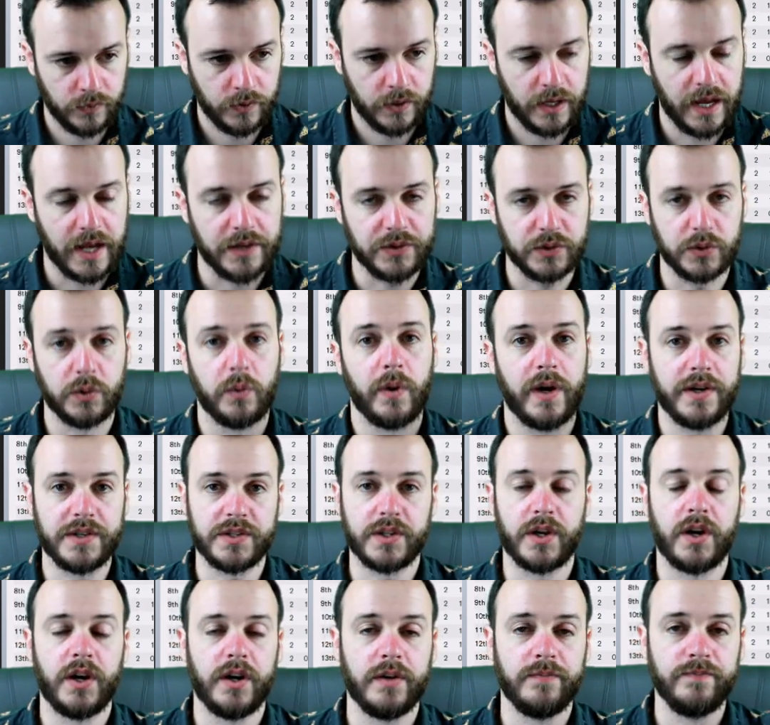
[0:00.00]
As always
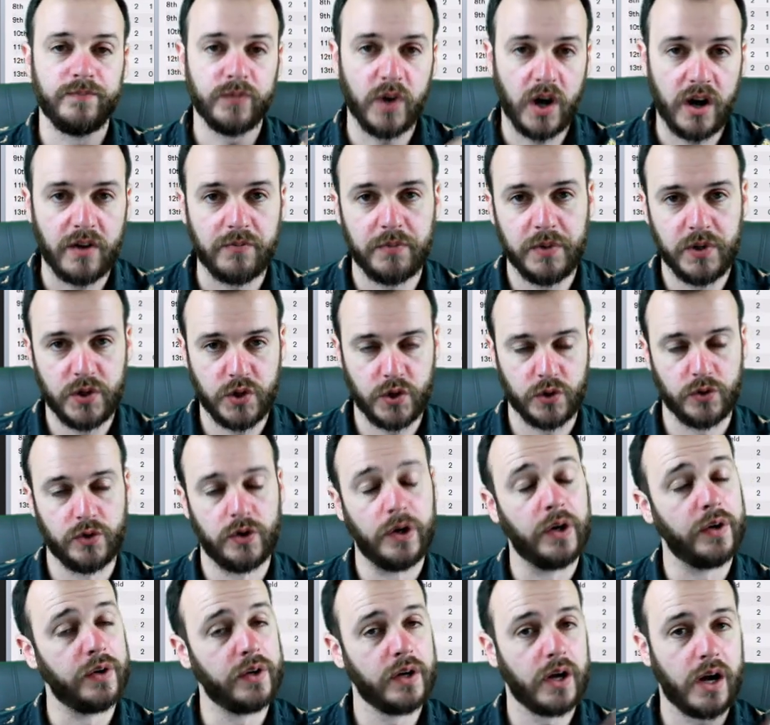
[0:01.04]
though, I've been
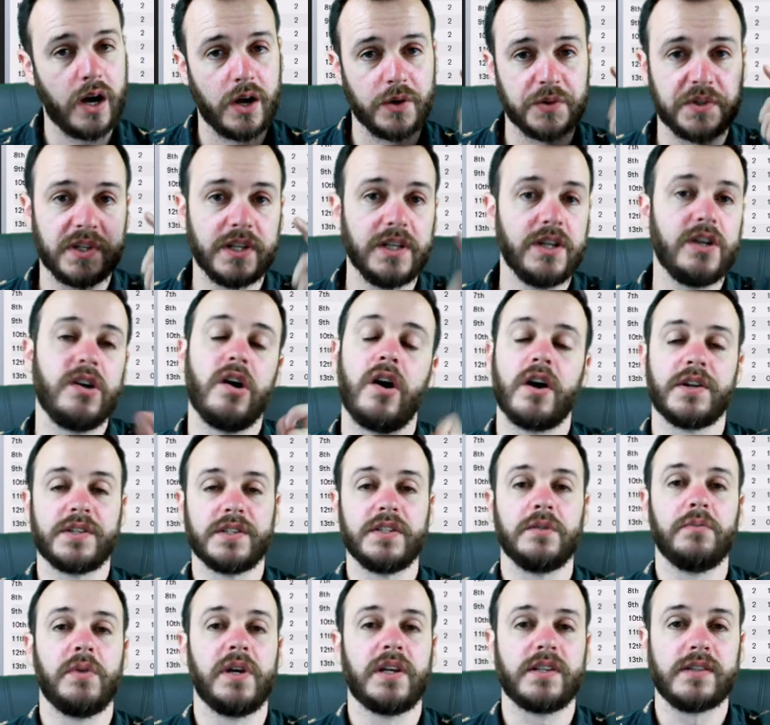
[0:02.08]
Sean. I'll see you guys in
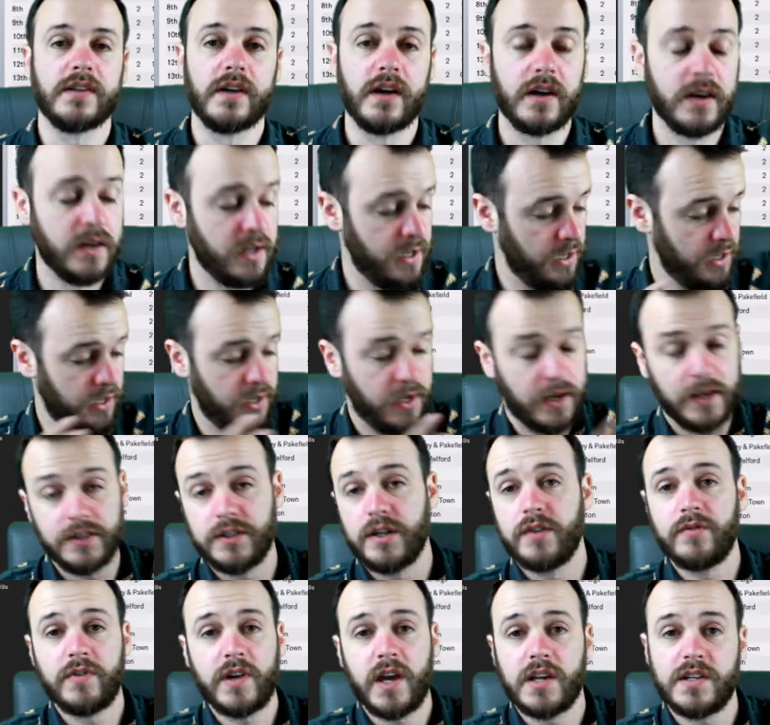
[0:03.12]
the mixer, and
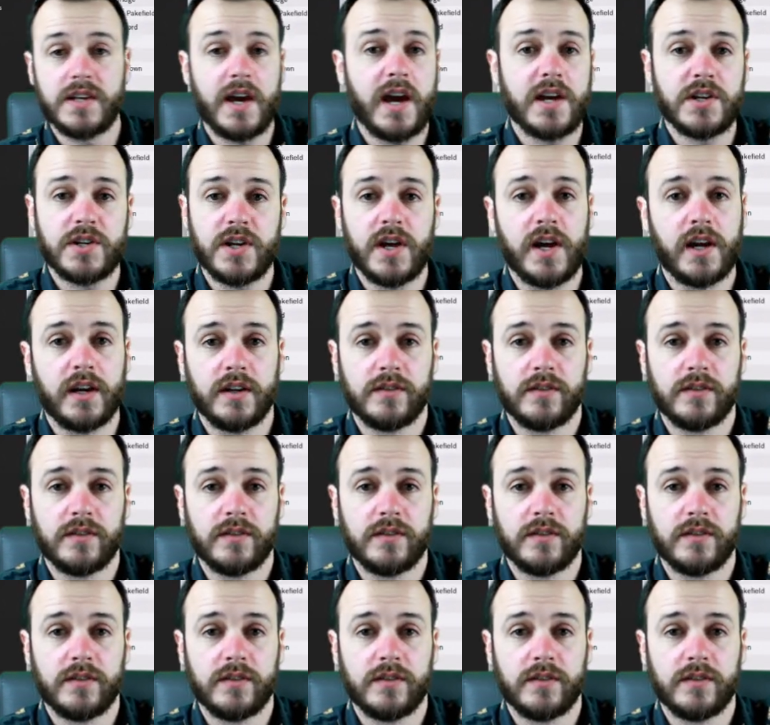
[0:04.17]
don't forget to hashtag